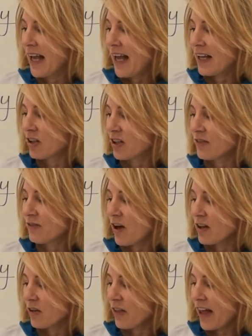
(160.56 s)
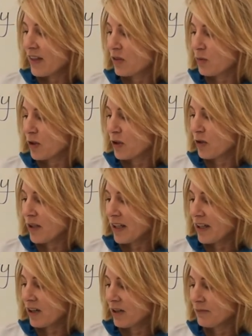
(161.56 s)
And you're going to follow that through
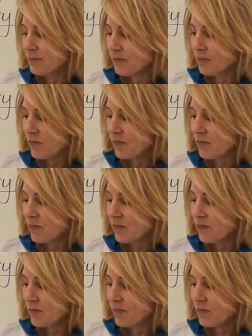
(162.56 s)
here